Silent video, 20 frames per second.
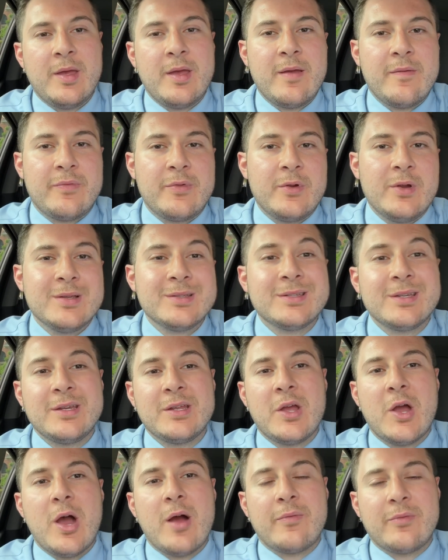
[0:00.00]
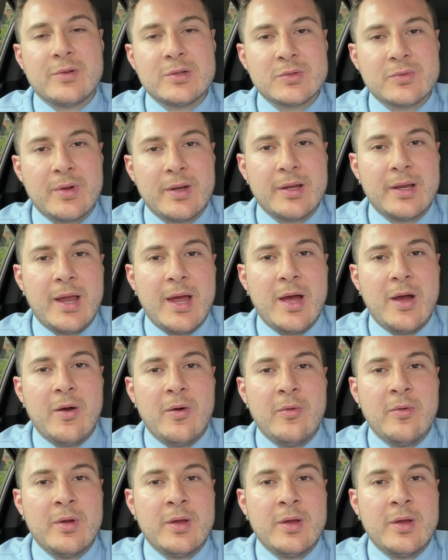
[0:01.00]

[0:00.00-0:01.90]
if there is any offers right now,